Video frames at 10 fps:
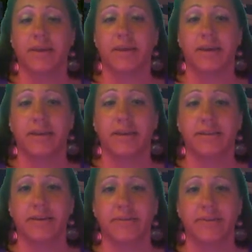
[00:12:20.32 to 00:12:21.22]
He
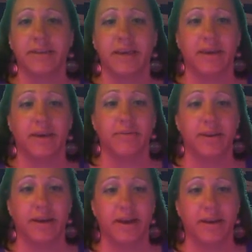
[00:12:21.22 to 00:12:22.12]
doesn't always like it
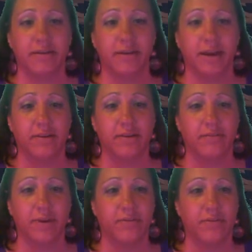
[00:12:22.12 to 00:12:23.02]
when I don't have
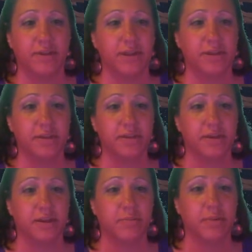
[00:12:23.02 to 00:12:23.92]
my full attention on
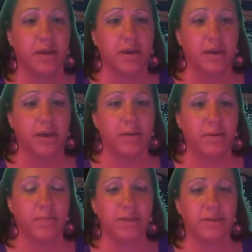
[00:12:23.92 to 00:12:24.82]
him. I'm
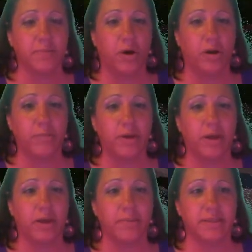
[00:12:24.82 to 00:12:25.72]
going to pick some watermelon
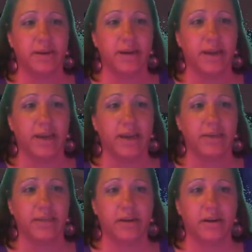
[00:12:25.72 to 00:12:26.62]
up. It's starting to
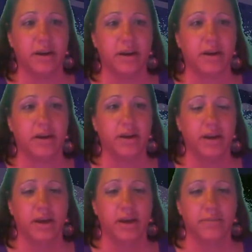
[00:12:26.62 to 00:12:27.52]
get dark.
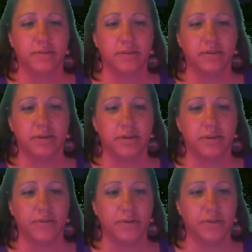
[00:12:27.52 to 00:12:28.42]
I'm still
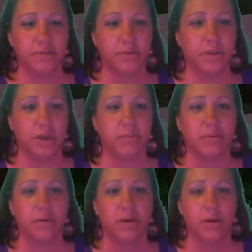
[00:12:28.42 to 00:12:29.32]
looking for some sheep.
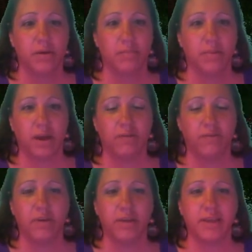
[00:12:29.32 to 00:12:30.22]
Be
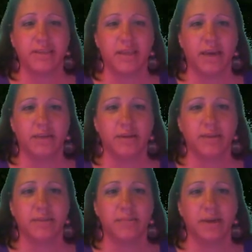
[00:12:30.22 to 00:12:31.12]
careful on the sand
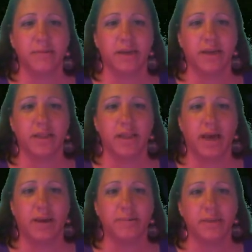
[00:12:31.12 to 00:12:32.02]
because sometimes it can
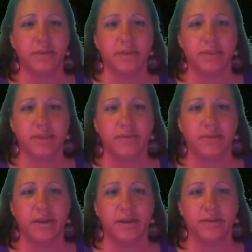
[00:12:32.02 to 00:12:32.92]
collapse, and you can see over
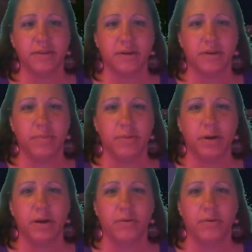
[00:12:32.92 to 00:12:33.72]
there's a creeper.